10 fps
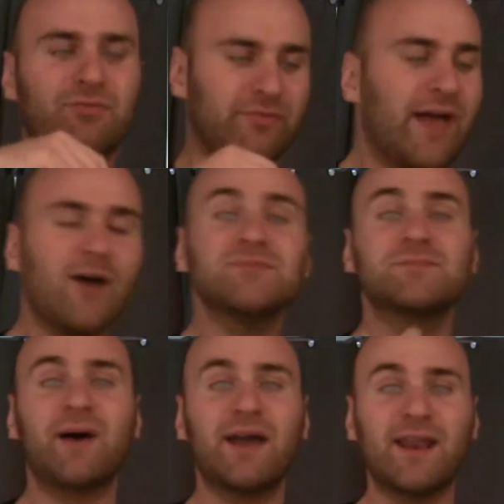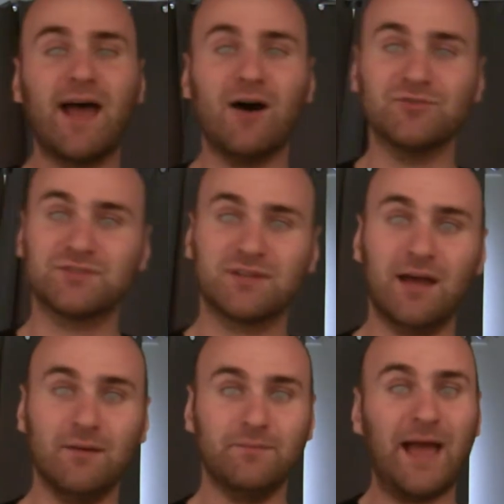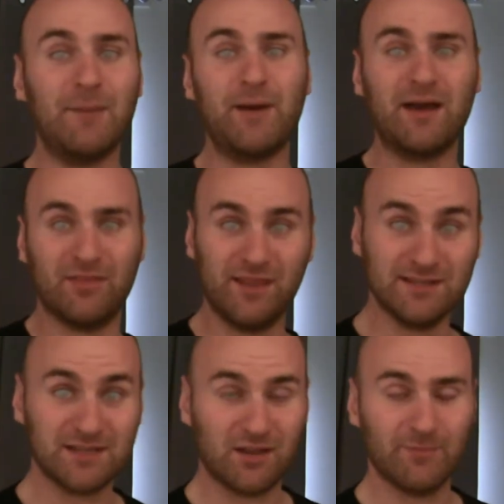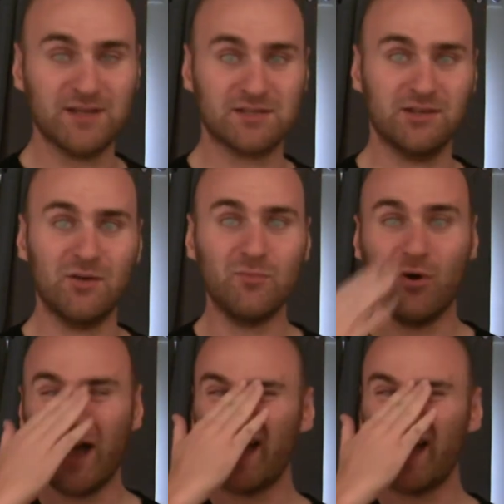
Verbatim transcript: That helps to pad it out, pad out the inside of the mask a lot more,